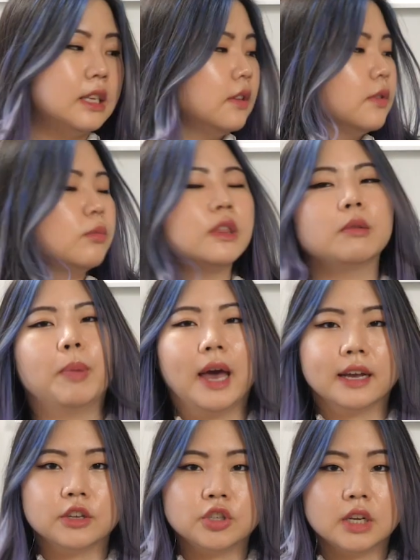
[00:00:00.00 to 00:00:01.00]
Even with the
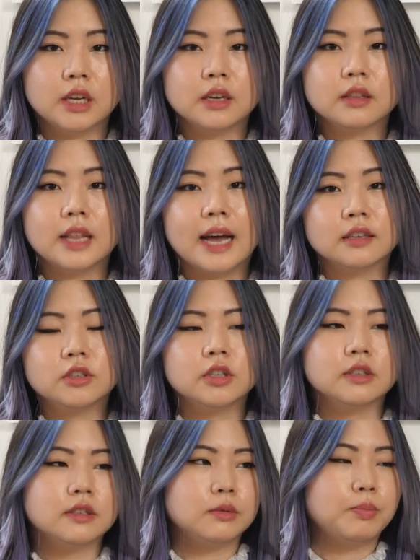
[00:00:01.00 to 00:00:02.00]
packaging, last
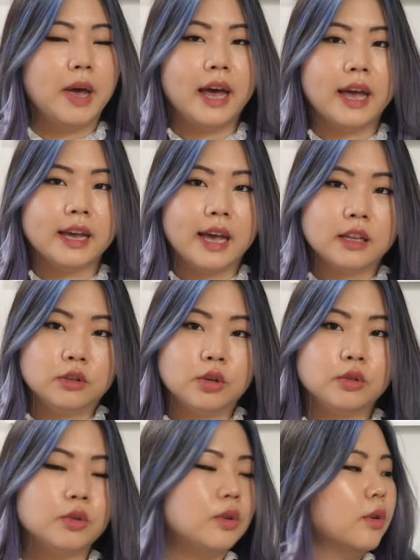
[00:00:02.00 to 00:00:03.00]
year's bag had
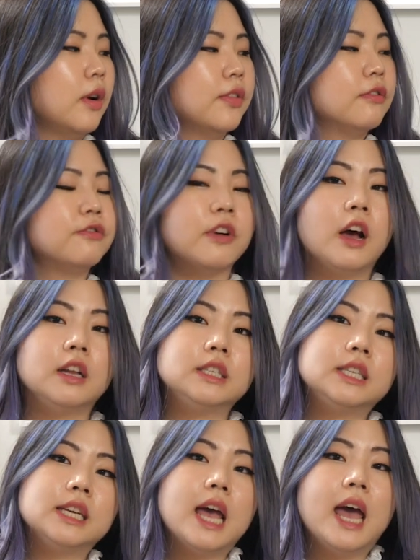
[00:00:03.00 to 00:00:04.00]
Totoro on the front.